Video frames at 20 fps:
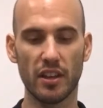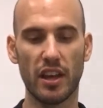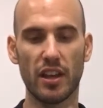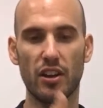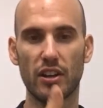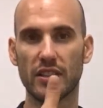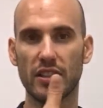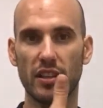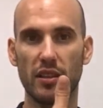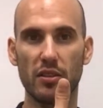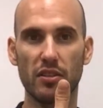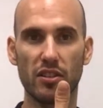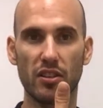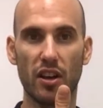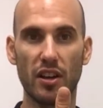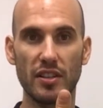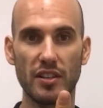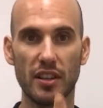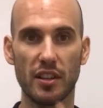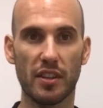And I said the
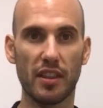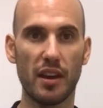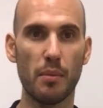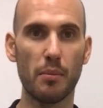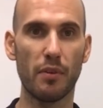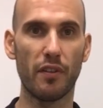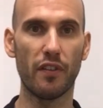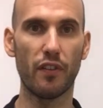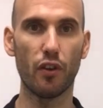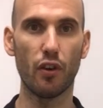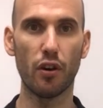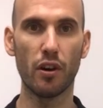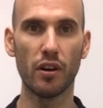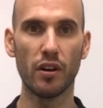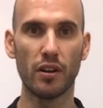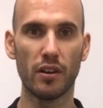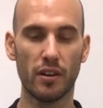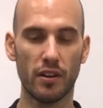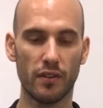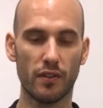size of your thumb before.